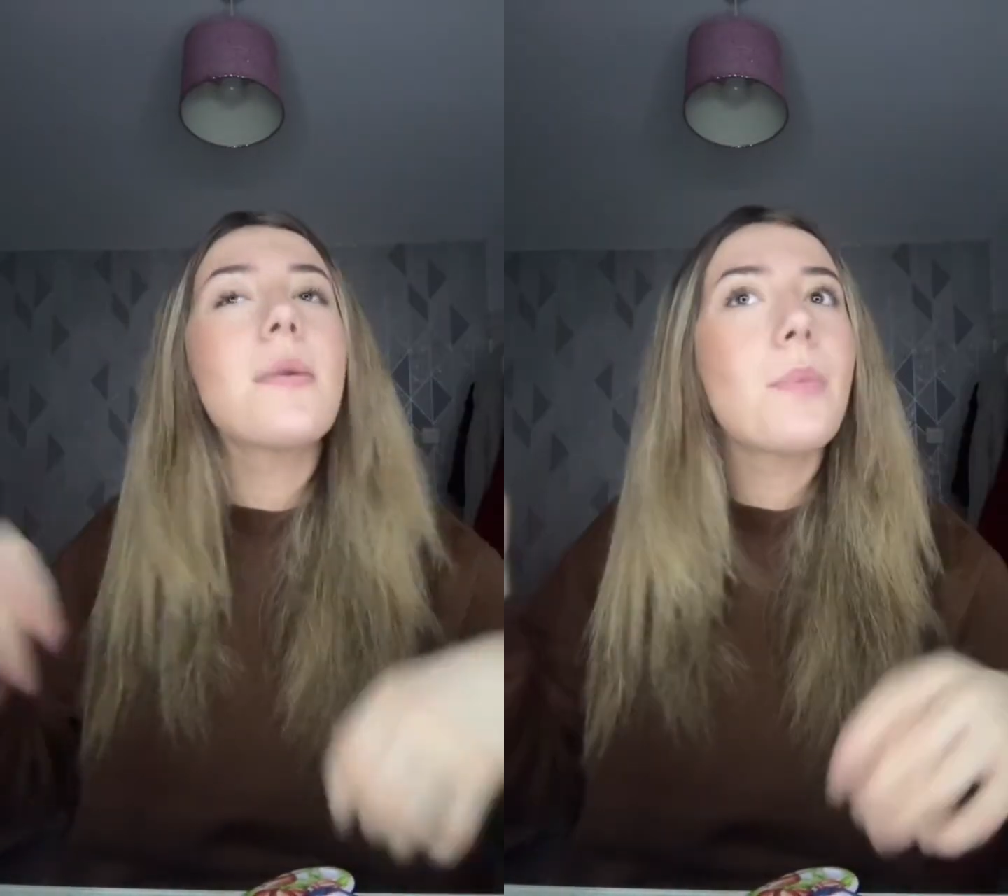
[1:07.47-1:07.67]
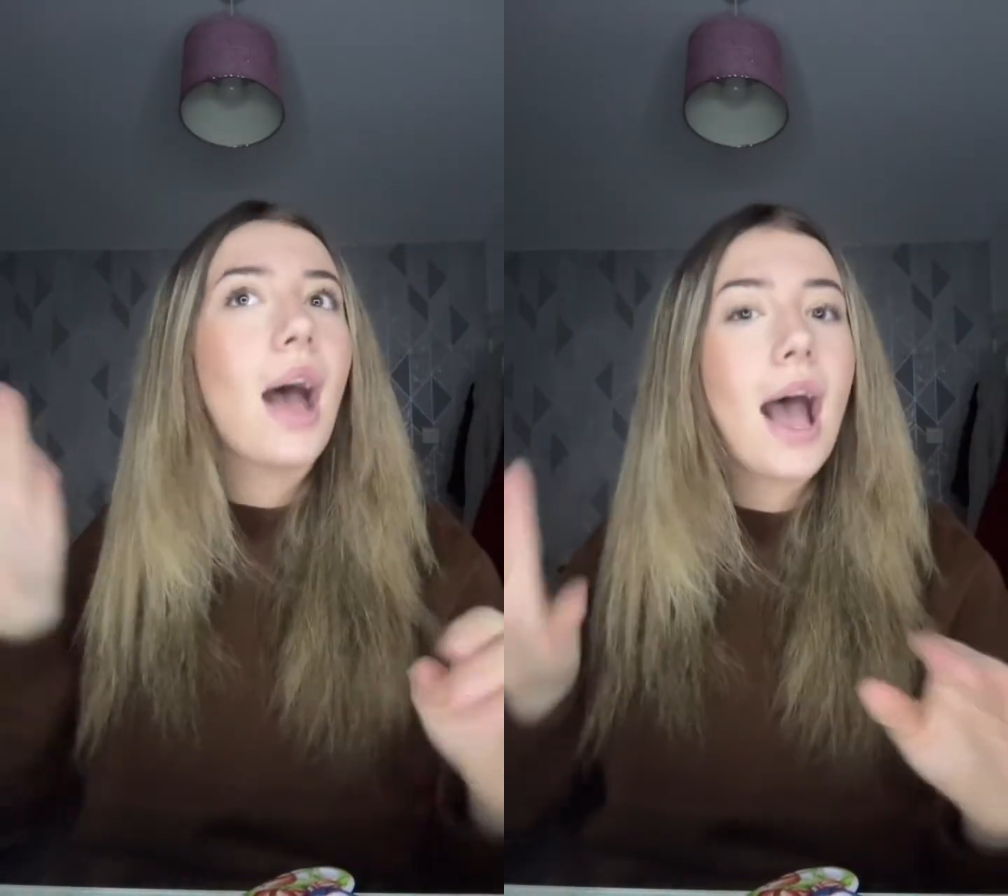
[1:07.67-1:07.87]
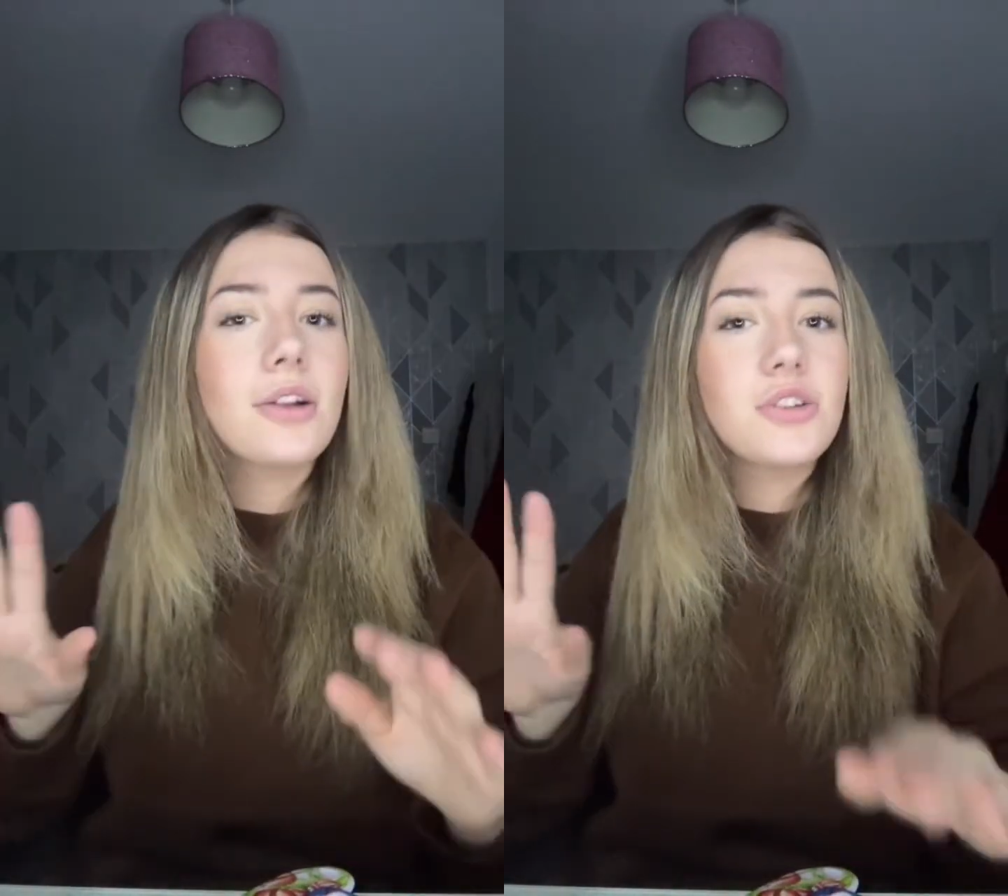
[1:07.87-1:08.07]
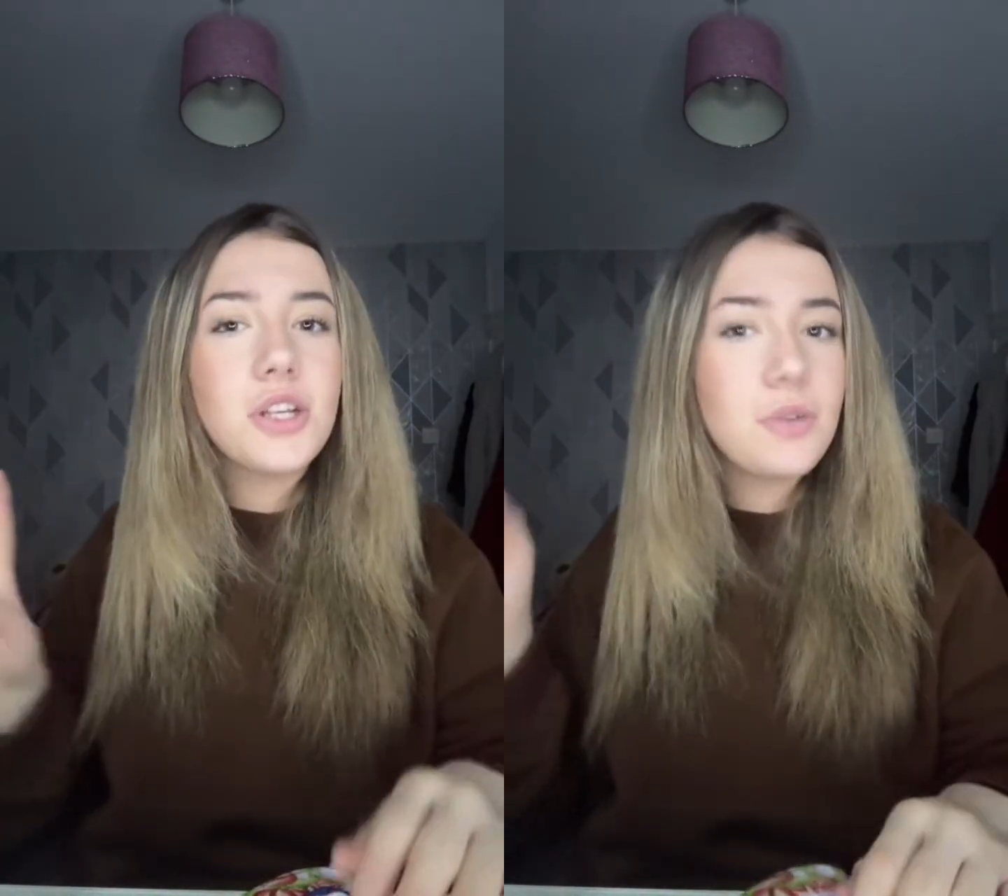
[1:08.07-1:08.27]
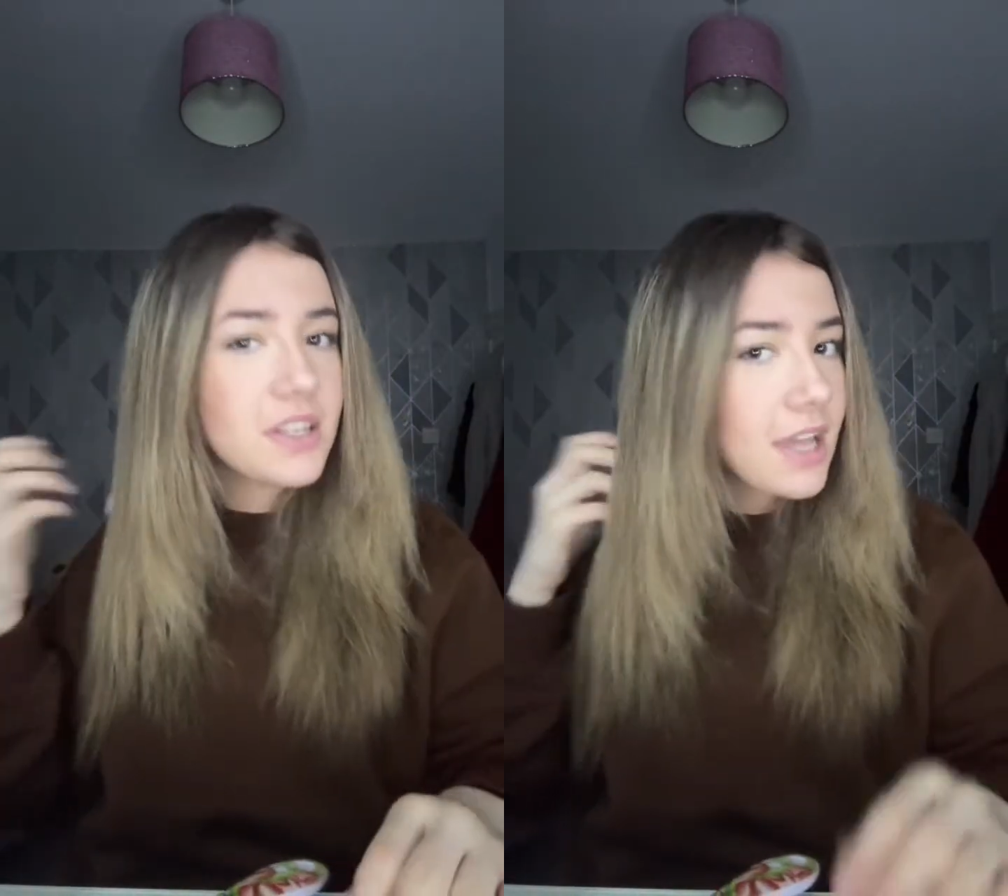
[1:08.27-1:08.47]
but actually you
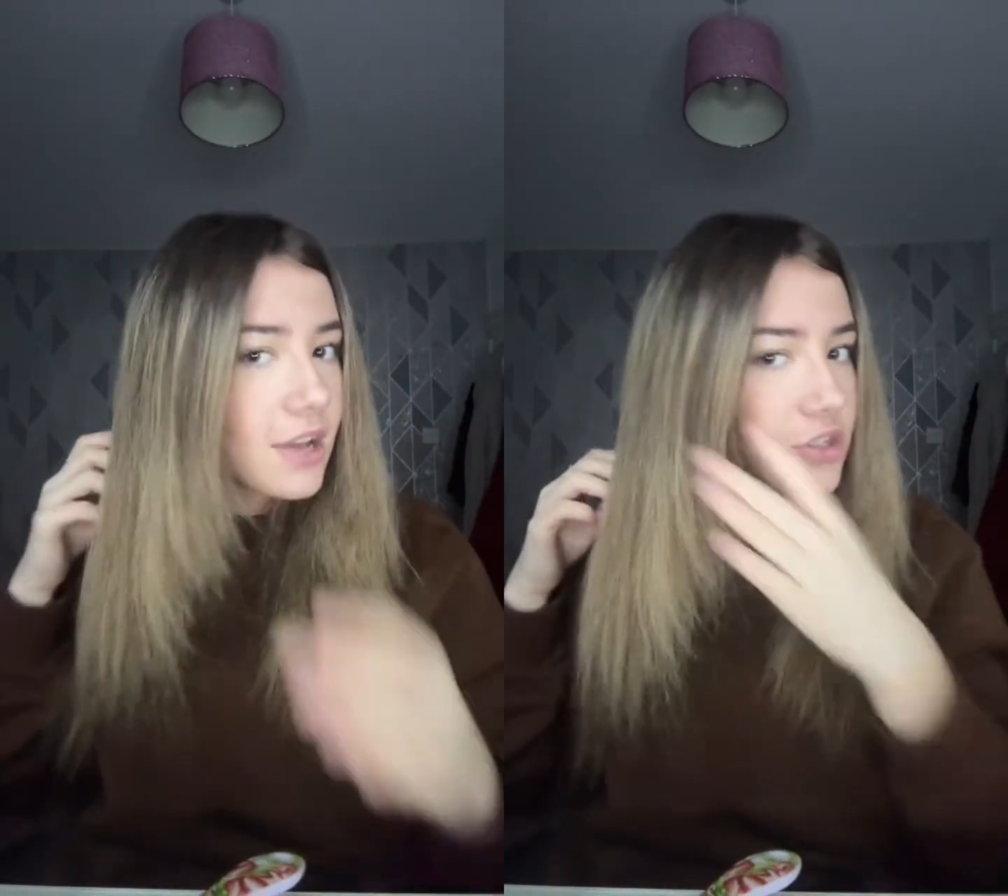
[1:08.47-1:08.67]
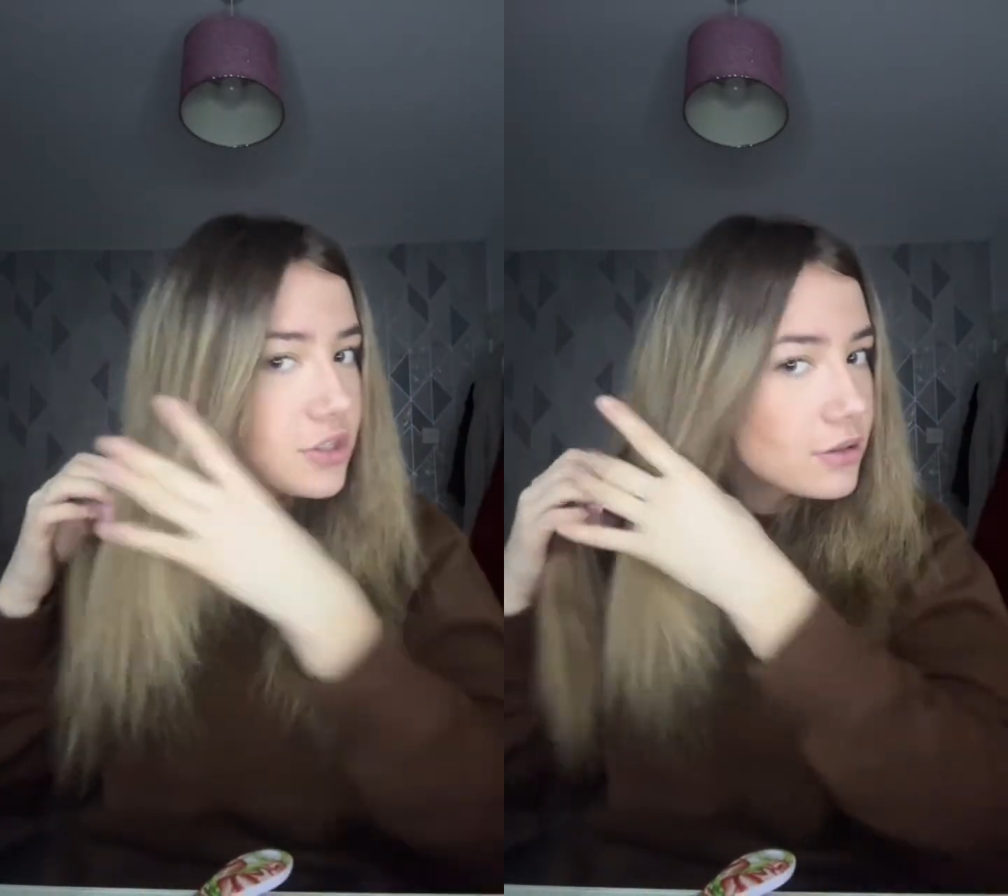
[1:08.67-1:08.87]
need to get